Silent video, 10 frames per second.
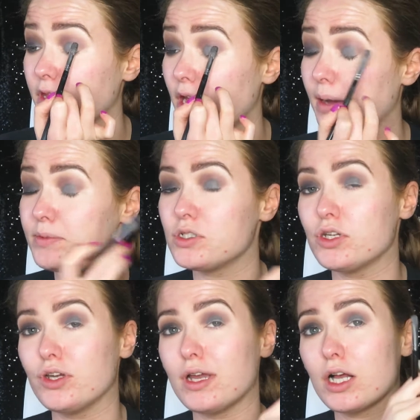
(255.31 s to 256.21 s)
up
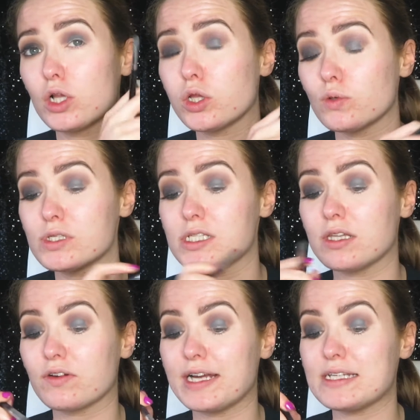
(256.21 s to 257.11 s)
to close to
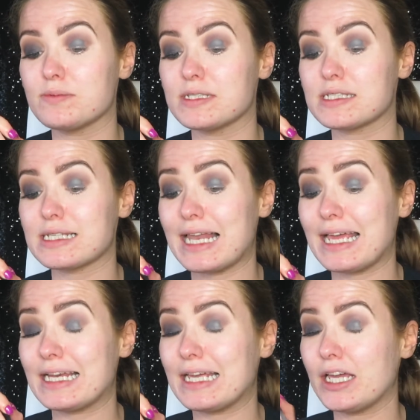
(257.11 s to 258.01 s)
the crease but
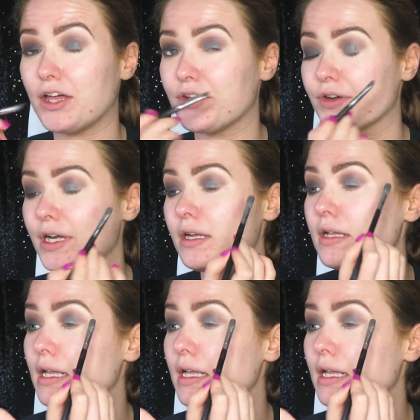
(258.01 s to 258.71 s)
slightly under it.